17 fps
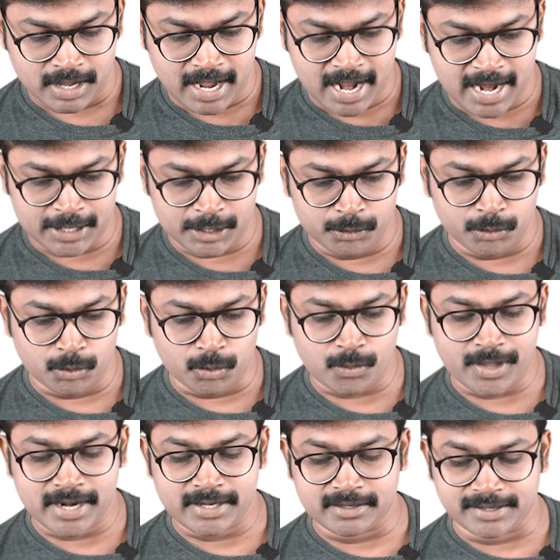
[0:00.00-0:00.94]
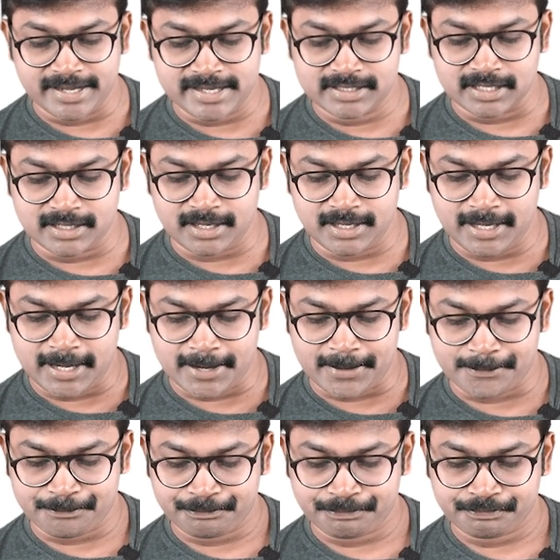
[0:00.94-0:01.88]
And you know that recently
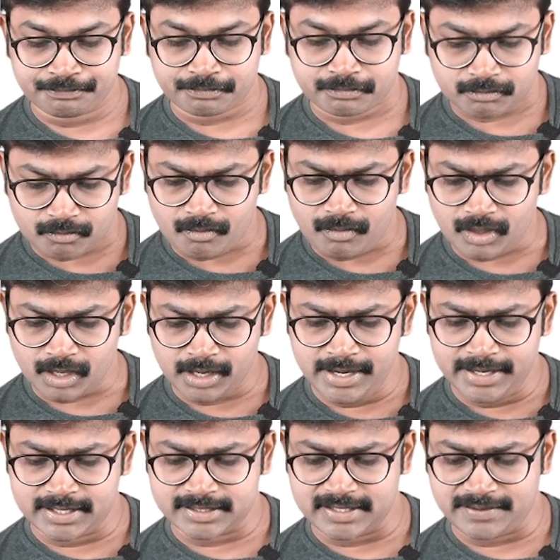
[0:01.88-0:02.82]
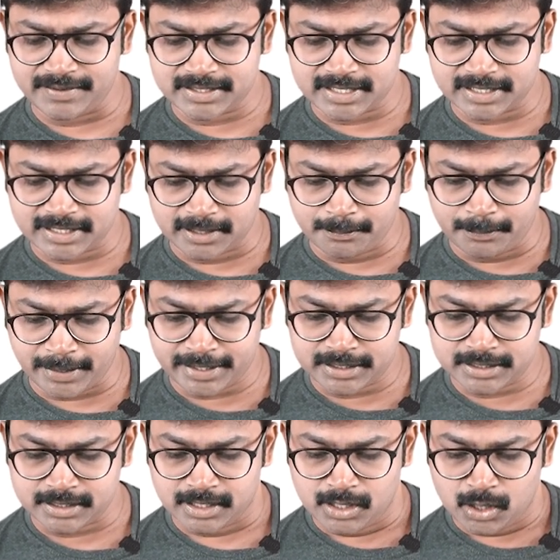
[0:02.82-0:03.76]
it is even said that
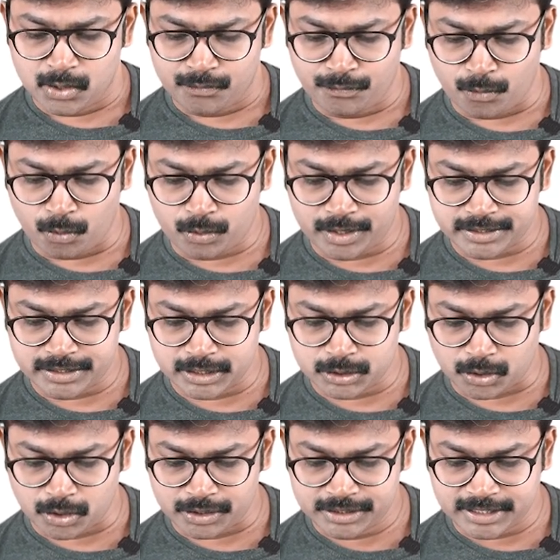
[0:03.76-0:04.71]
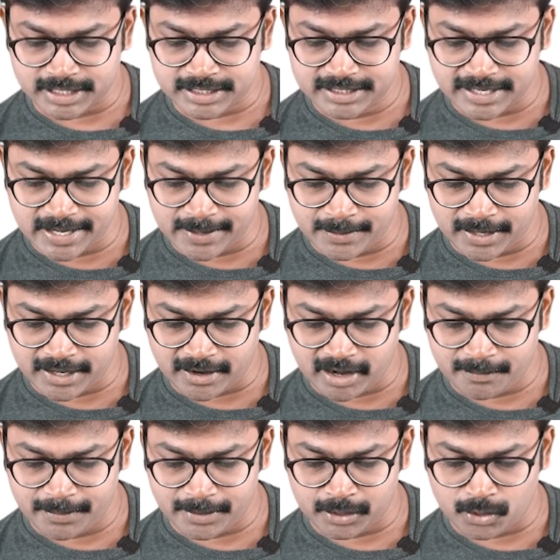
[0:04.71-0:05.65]
BRICS focuses on sustainable
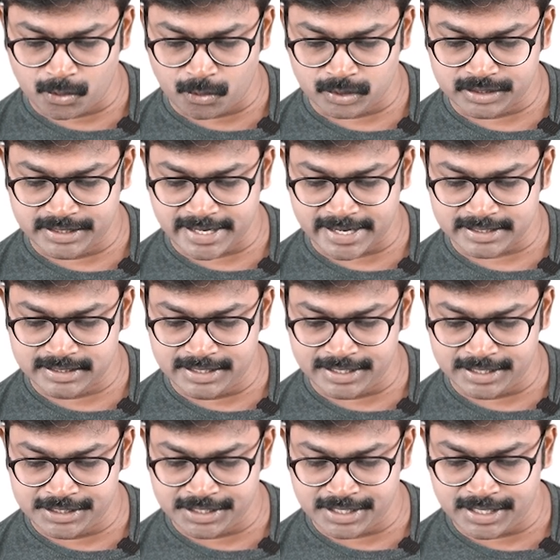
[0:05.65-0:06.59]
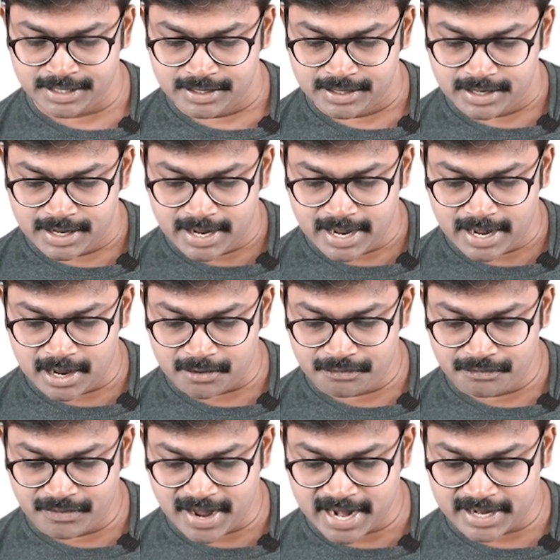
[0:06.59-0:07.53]
development goals, the SDG,
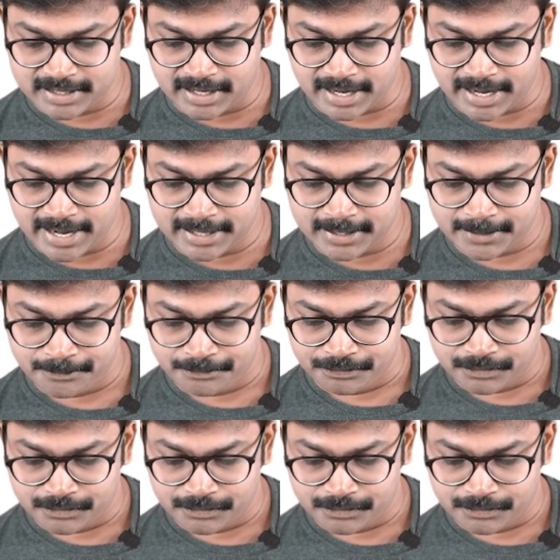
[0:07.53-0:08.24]
fair trade,